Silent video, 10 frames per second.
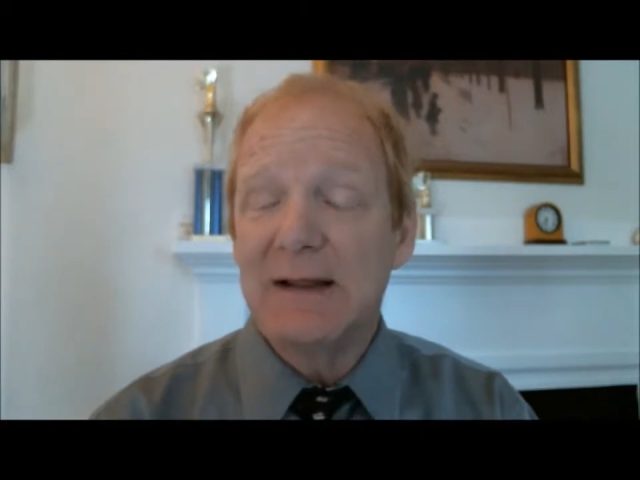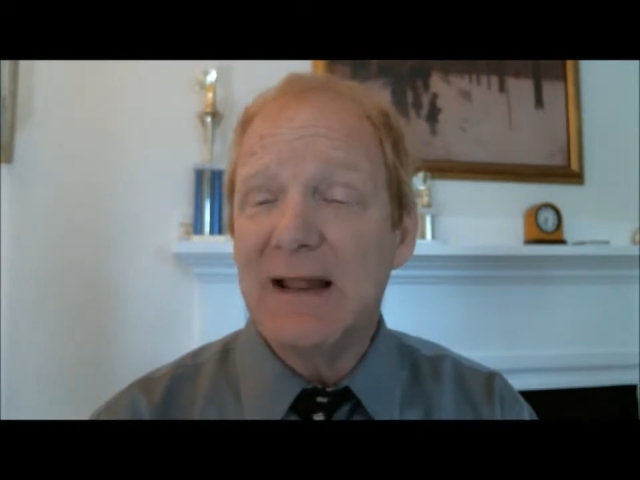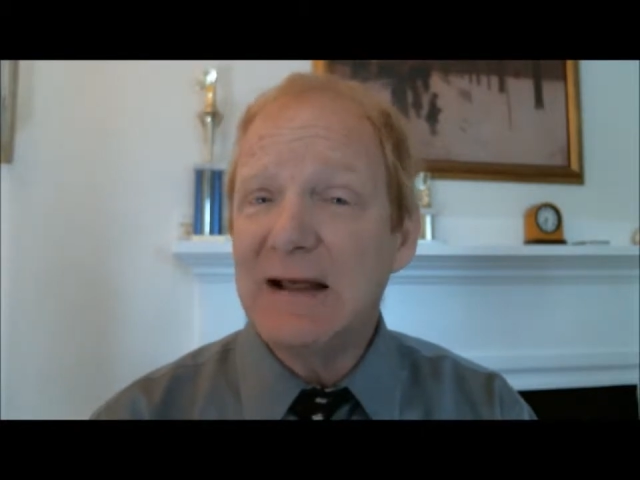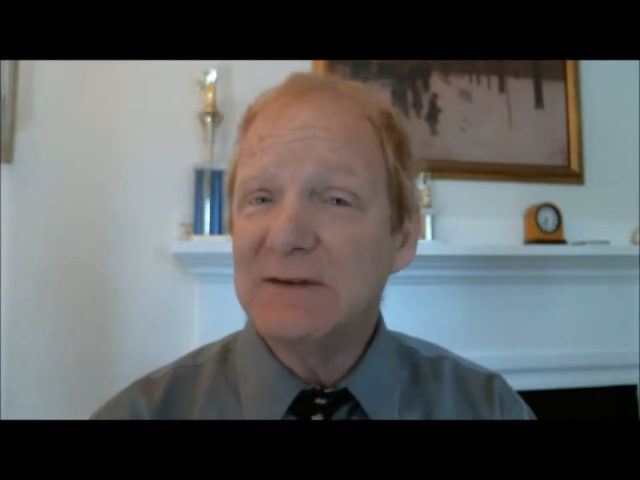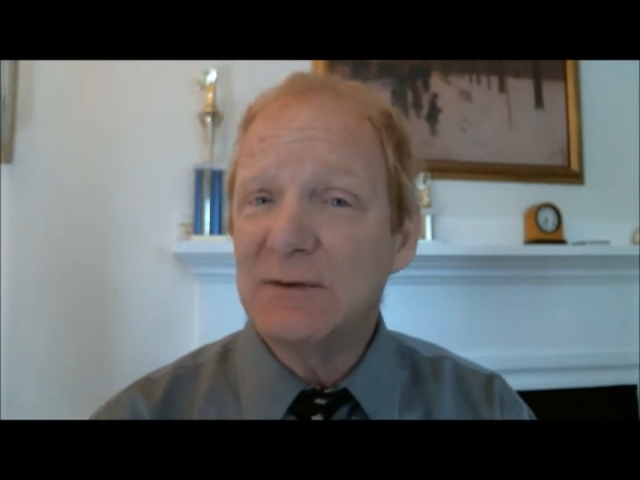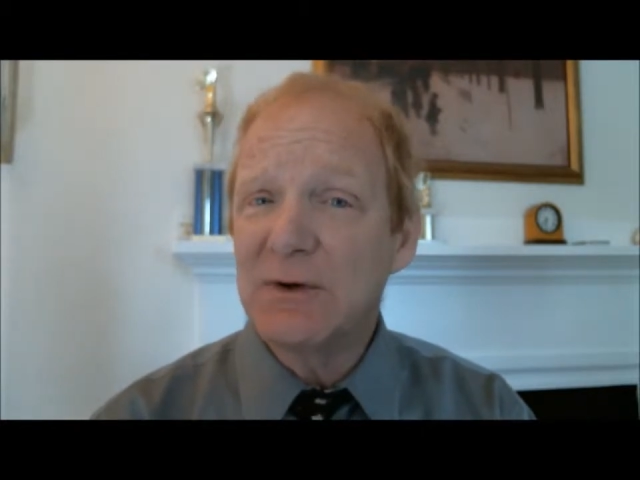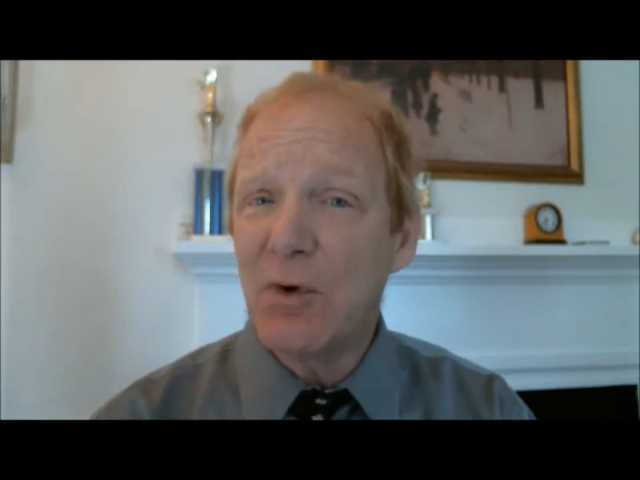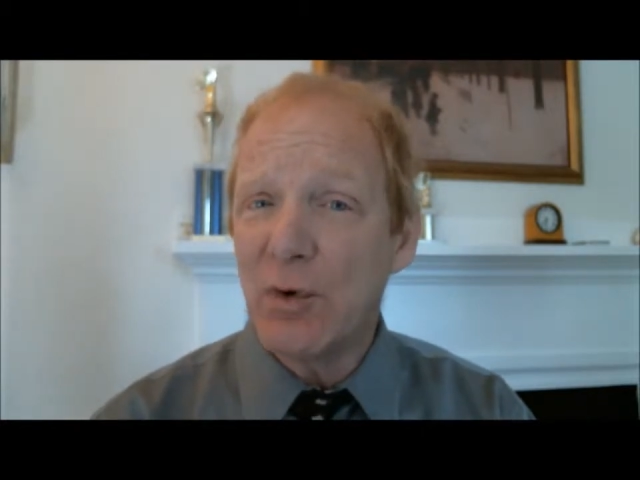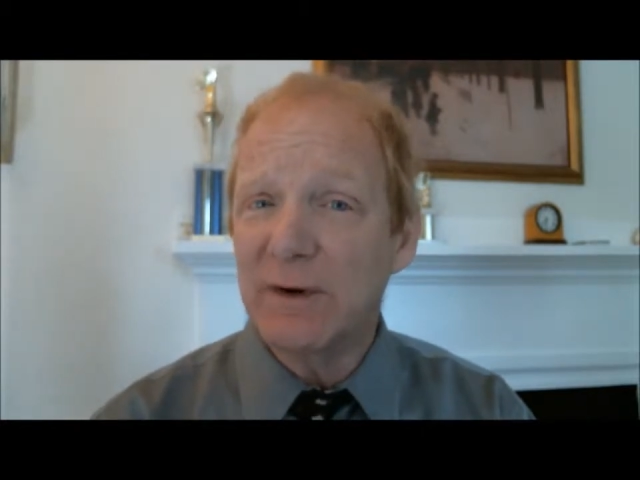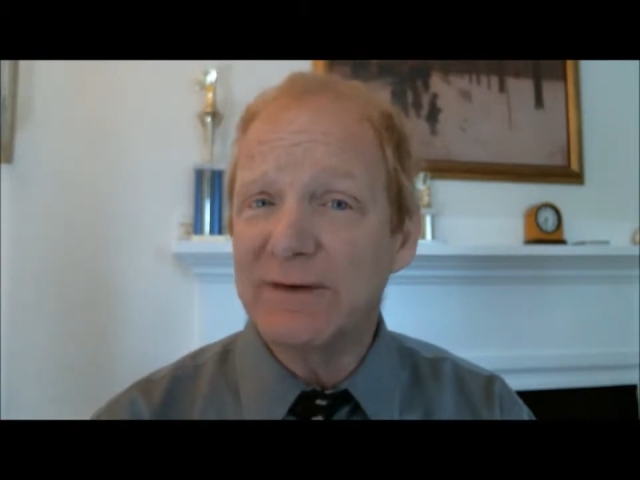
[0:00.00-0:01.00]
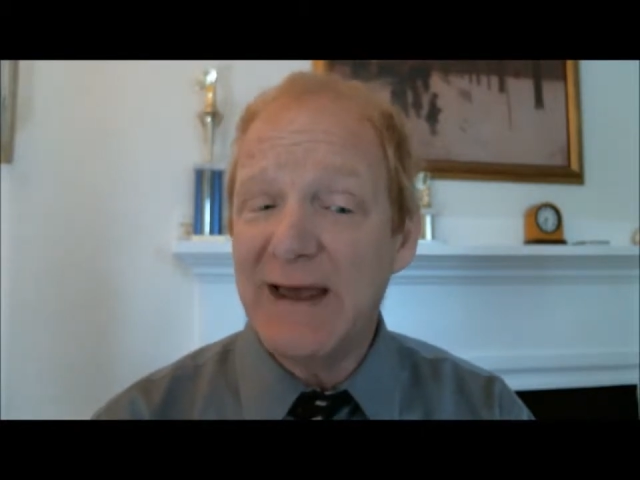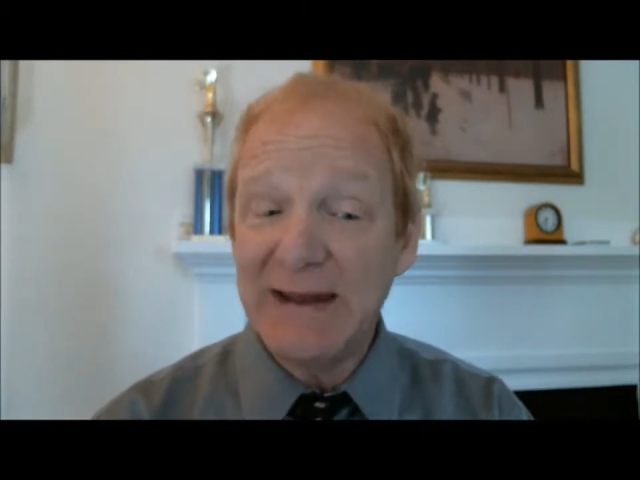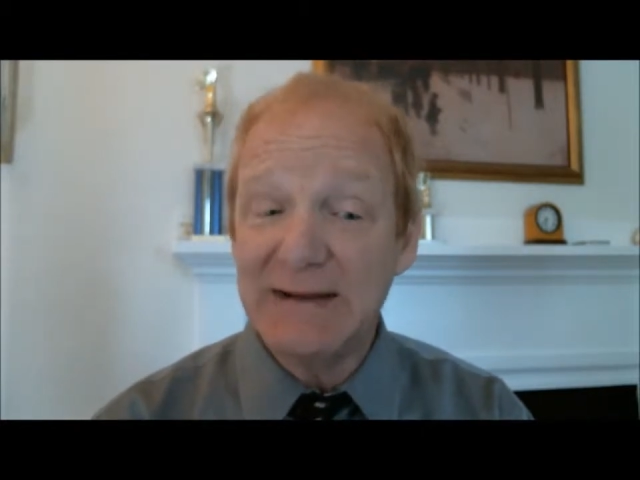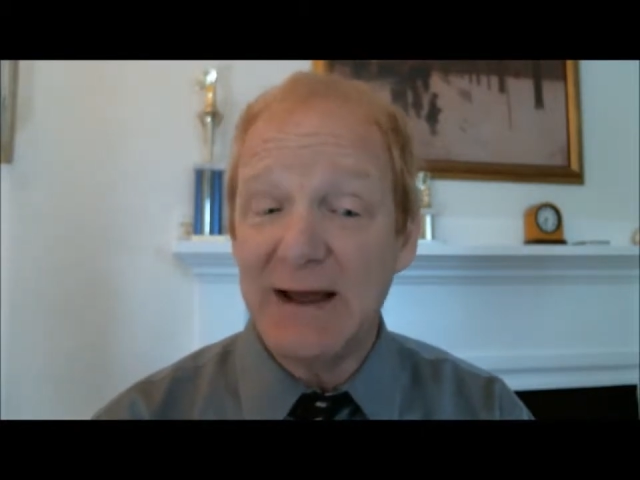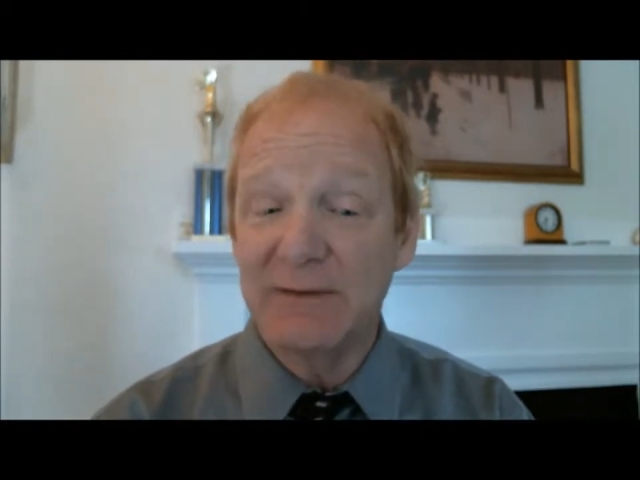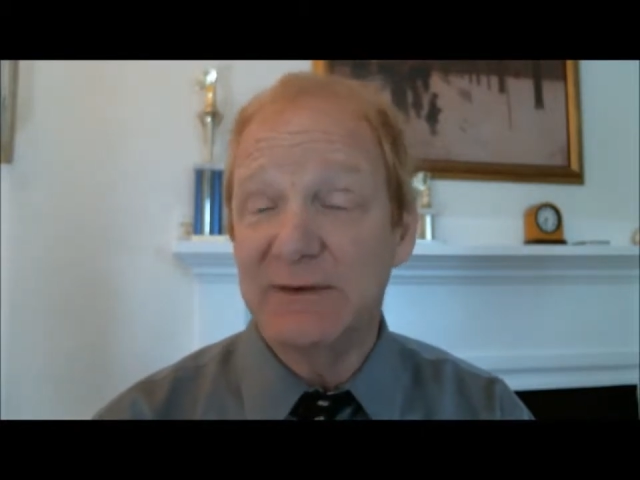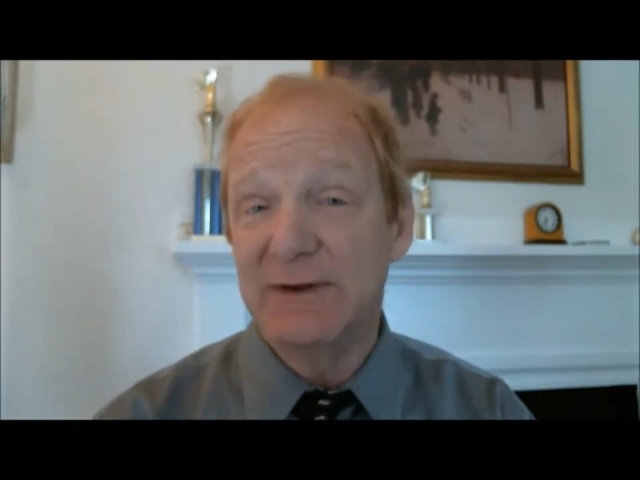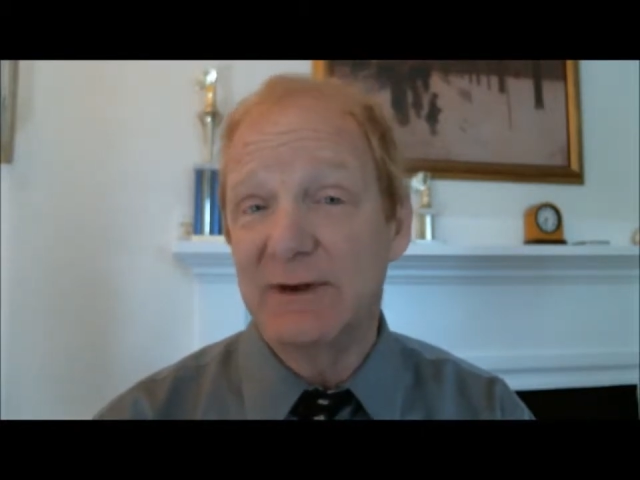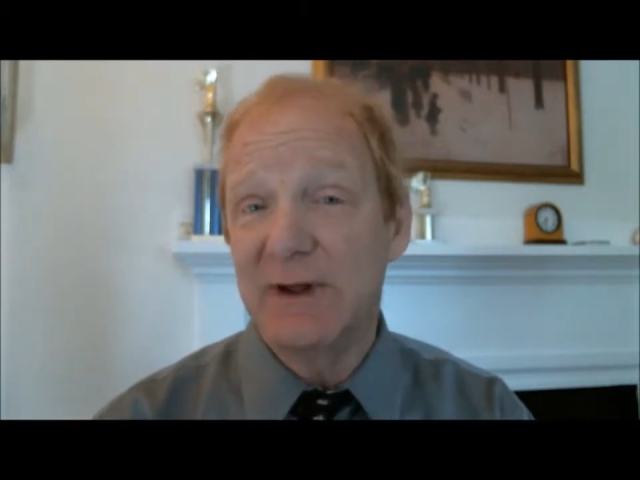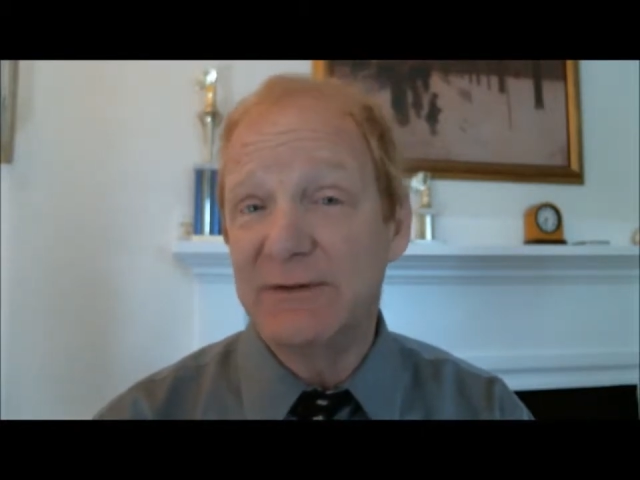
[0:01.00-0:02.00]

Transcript: Last quarter's headline result